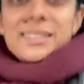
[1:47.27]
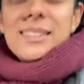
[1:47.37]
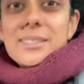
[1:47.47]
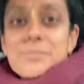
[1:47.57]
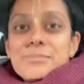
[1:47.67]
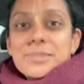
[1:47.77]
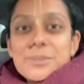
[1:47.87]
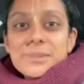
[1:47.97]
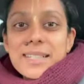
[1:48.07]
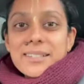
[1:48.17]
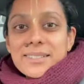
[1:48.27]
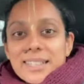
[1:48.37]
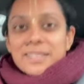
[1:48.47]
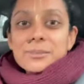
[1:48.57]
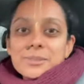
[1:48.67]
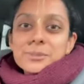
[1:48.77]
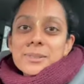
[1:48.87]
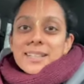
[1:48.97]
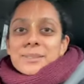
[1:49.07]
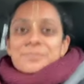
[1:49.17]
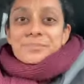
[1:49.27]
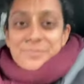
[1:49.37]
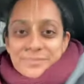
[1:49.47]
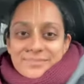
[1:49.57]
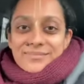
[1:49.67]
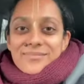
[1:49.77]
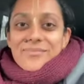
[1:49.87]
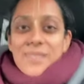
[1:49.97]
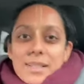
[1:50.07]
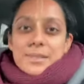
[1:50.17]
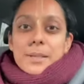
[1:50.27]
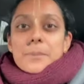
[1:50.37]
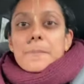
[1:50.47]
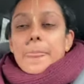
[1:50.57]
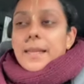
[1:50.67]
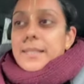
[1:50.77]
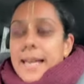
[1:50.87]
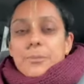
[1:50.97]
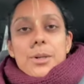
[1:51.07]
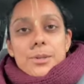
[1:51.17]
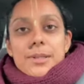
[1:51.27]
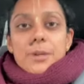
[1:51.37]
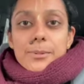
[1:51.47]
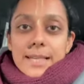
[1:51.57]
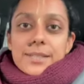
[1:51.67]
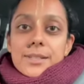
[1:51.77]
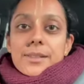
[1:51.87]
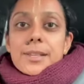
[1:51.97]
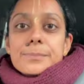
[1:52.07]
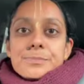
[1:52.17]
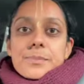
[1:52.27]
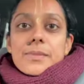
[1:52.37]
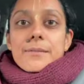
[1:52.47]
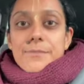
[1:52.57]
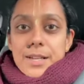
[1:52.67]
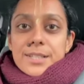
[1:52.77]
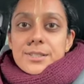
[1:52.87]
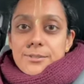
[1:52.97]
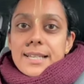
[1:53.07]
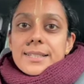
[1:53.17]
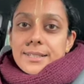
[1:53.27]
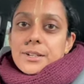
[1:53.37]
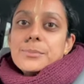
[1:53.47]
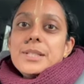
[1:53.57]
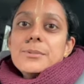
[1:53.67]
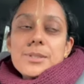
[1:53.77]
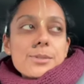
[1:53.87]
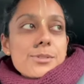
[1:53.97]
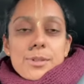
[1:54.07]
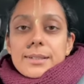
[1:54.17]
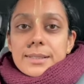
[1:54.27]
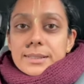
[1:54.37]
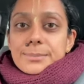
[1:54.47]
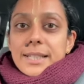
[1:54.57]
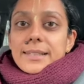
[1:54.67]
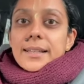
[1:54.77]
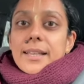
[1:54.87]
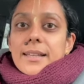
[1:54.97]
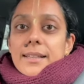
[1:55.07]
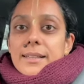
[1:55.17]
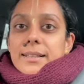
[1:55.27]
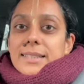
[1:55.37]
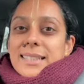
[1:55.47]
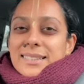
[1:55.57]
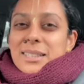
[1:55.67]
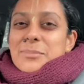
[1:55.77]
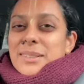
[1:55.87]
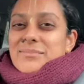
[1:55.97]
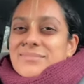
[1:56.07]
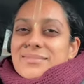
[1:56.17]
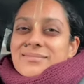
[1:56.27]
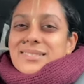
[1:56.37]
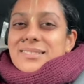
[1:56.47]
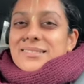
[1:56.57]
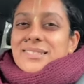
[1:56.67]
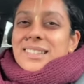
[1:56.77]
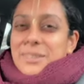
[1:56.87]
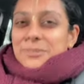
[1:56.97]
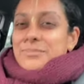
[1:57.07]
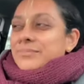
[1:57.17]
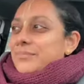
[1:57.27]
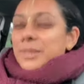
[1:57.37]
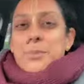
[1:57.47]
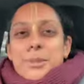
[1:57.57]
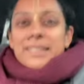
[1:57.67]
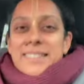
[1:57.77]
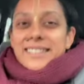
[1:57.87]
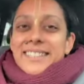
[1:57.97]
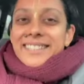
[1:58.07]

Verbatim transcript: To sort it out, the council. So now we're on our way to the first grain ceremony, which I was trying to explain yesterday, but you know, people are listening